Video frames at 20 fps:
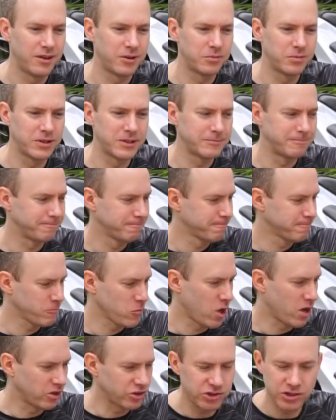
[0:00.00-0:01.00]
But
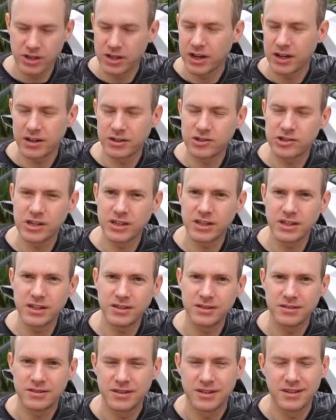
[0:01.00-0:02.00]
I'll show you how to check
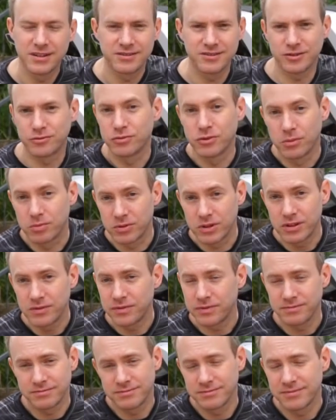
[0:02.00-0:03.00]
it, just real
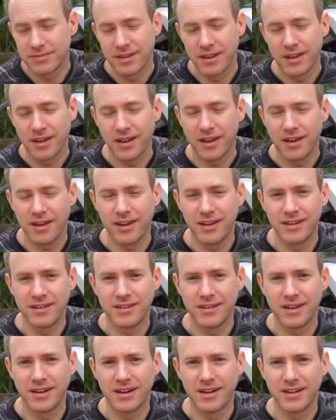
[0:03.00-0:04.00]
brief,
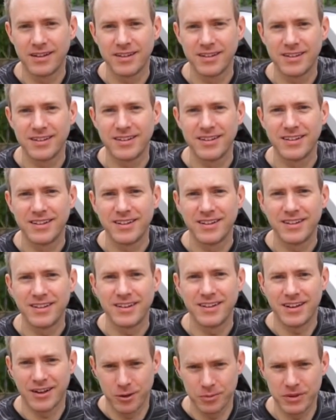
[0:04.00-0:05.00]
and
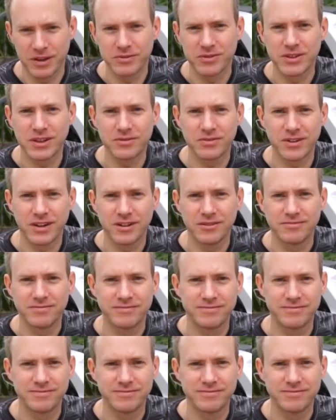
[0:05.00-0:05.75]
hope you have a safe ride.